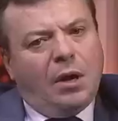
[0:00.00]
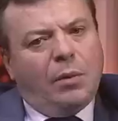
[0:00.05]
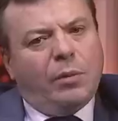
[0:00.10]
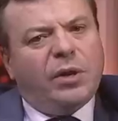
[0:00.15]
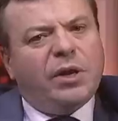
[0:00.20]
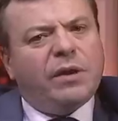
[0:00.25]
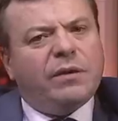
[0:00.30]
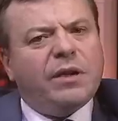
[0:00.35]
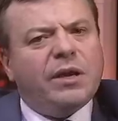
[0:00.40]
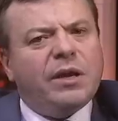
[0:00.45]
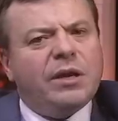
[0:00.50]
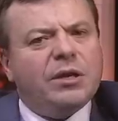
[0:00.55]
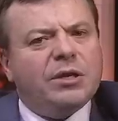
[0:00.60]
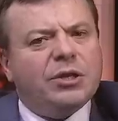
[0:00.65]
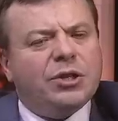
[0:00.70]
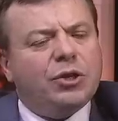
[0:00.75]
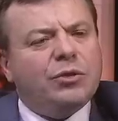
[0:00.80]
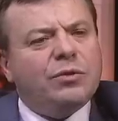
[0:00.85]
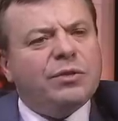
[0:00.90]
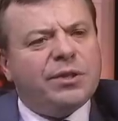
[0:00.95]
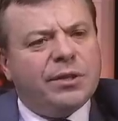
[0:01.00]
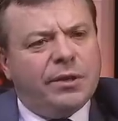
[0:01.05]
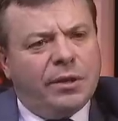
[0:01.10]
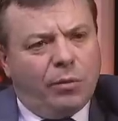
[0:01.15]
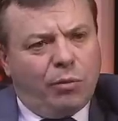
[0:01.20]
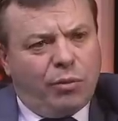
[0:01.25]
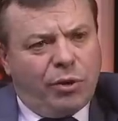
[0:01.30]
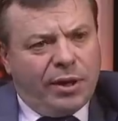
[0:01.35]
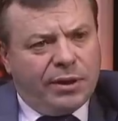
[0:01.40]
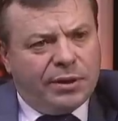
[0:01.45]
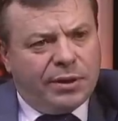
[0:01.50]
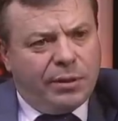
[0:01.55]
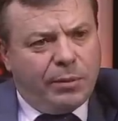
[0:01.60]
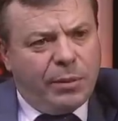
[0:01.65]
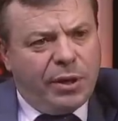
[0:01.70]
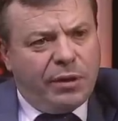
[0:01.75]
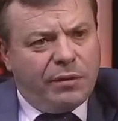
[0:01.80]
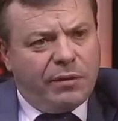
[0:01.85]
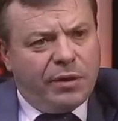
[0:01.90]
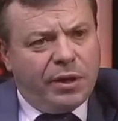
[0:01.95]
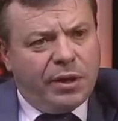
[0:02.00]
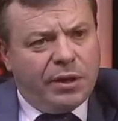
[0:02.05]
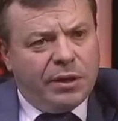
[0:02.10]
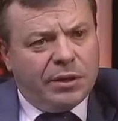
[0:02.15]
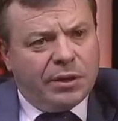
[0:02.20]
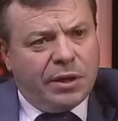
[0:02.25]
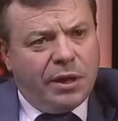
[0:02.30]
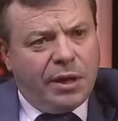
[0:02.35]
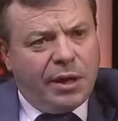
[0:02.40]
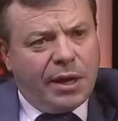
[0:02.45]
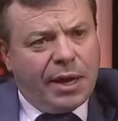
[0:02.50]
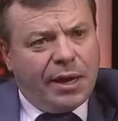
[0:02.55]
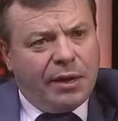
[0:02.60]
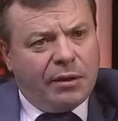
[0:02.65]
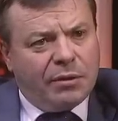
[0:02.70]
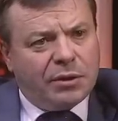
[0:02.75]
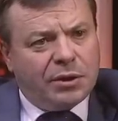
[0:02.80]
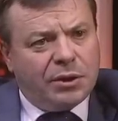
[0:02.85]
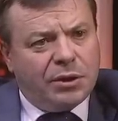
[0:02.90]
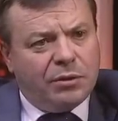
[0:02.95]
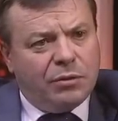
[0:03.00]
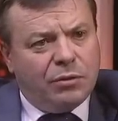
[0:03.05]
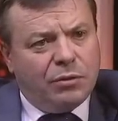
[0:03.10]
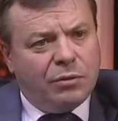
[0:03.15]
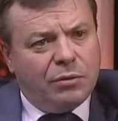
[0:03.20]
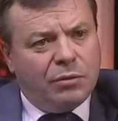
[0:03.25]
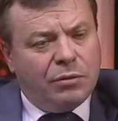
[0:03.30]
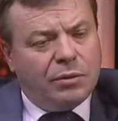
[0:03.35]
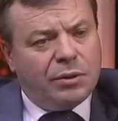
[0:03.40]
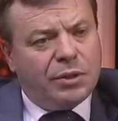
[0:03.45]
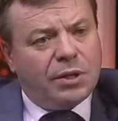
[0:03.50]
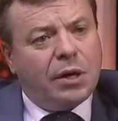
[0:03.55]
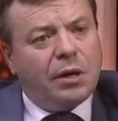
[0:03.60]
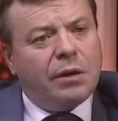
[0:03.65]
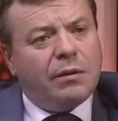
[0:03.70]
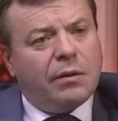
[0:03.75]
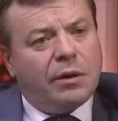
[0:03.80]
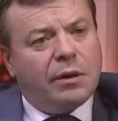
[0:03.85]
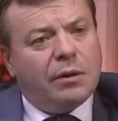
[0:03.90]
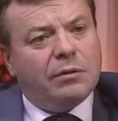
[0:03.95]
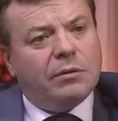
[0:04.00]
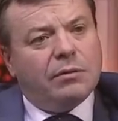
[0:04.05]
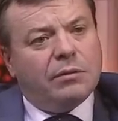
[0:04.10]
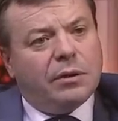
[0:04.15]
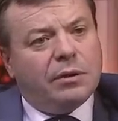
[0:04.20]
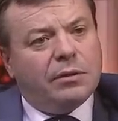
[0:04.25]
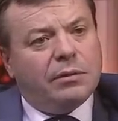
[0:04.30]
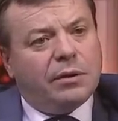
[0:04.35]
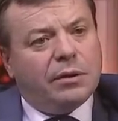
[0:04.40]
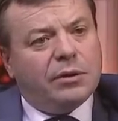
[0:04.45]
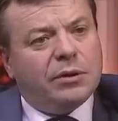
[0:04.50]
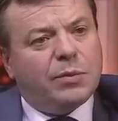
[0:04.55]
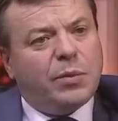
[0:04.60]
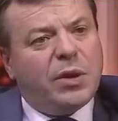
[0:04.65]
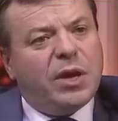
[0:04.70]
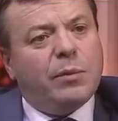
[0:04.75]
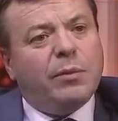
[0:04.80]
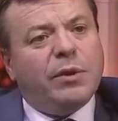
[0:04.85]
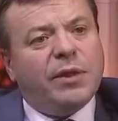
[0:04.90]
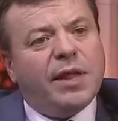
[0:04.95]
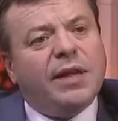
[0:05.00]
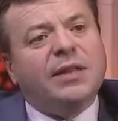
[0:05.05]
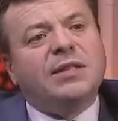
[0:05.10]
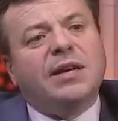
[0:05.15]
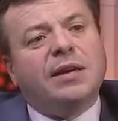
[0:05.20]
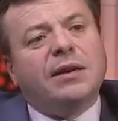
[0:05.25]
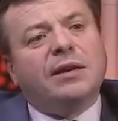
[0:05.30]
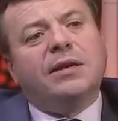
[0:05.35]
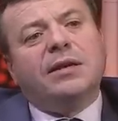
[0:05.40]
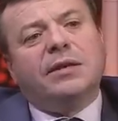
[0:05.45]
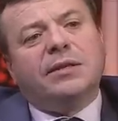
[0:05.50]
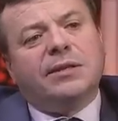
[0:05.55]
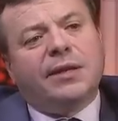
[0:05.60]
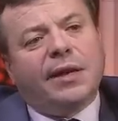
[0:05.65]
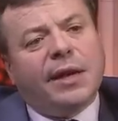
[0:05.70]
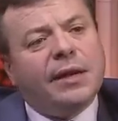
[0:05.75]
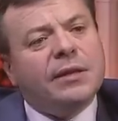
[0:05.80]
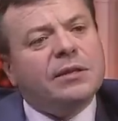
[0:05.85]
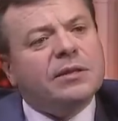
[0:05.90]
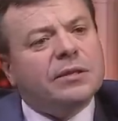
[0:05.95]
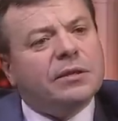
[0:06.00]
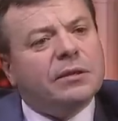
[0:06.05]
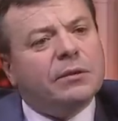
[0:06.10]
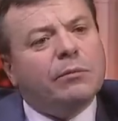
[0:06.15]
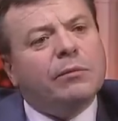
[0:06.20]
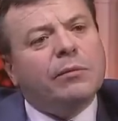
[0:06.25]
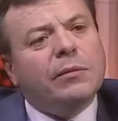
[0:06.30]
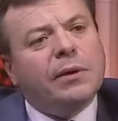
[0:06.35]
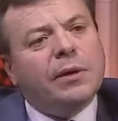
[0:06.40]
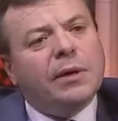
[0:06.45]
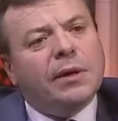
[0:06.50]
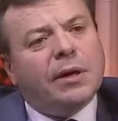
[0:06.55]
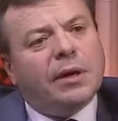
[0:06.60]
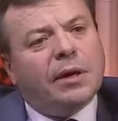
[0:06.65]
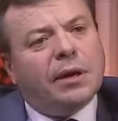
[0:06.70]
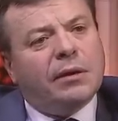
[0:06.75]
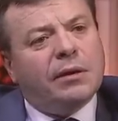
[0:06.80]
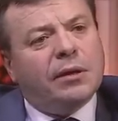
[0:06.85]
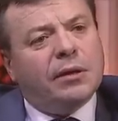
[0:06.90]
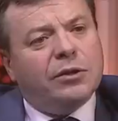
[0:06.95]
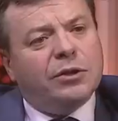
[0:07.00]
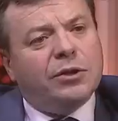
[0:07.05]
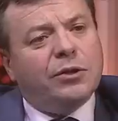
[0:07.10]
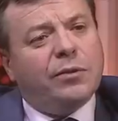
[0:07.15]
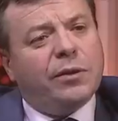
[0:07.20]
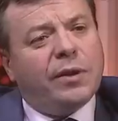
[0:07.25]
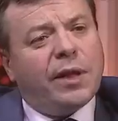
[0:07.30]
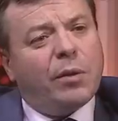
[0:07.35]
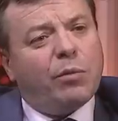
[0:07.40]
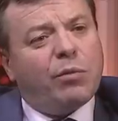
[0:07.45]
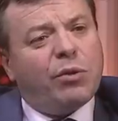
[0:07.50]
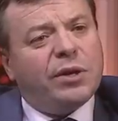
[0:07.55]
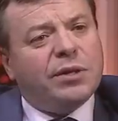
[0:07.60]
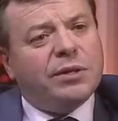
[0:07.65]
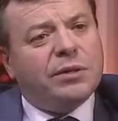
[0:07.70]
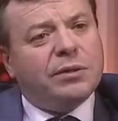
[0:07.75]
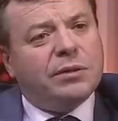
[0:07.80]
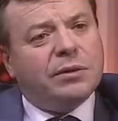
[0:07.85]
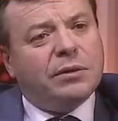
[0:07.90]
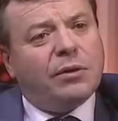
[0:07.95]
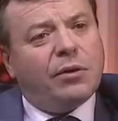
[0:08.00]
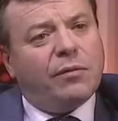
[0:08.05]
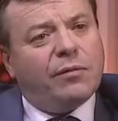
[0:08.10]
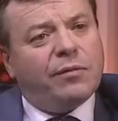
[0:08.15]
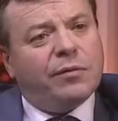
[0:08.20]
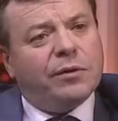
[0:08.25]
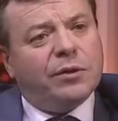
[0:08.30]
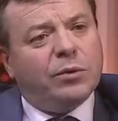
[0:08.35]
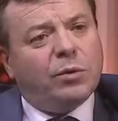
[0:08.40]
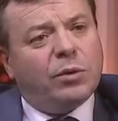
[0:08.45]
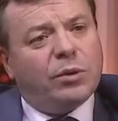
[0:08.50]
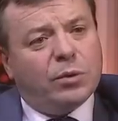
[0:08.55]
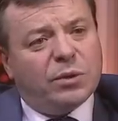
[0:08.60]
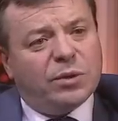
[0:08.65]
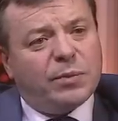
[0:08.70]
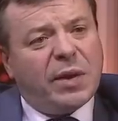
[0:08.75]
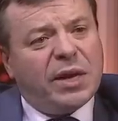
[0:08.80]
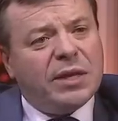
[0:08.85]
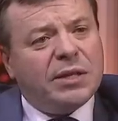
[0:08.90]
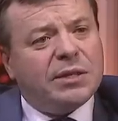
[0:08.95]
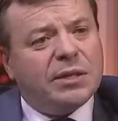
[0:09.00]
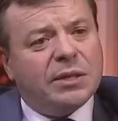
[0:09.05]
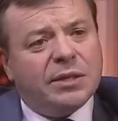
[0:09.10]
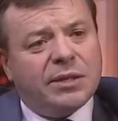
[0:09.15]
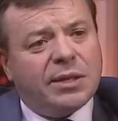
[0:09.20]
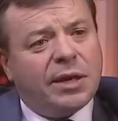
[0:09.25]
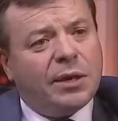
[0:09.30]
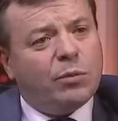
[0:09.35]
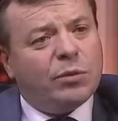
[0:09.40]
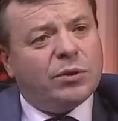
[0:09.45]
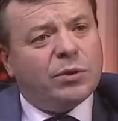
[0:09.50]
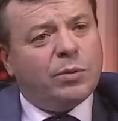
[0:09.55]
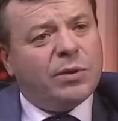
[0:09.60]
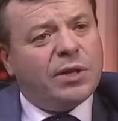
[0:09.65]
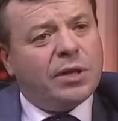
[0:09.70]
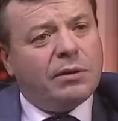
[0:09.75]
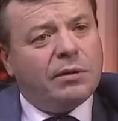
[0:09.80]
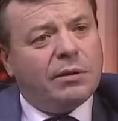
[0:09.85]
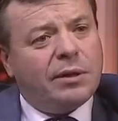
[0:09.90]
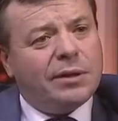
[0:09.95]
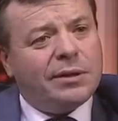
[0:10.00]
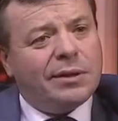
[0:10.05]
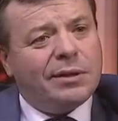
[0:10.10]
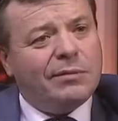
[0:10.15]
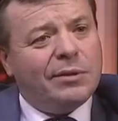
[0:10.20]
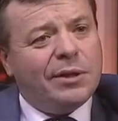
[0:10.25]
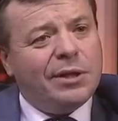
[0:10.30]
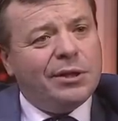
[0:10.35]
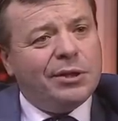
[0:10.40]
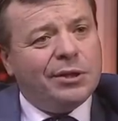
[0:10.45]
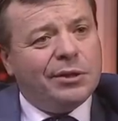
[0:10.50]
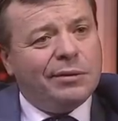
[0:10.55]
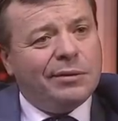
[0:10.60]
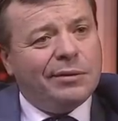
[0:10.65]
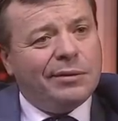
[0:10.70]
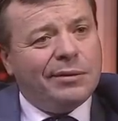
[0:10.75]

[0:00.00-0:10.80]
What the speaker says: But I think he's using the press. I mean, I think he's learned how to turn those people and their techniques against them. I think you saw in that press conference what he was basically saying was, I don't need you.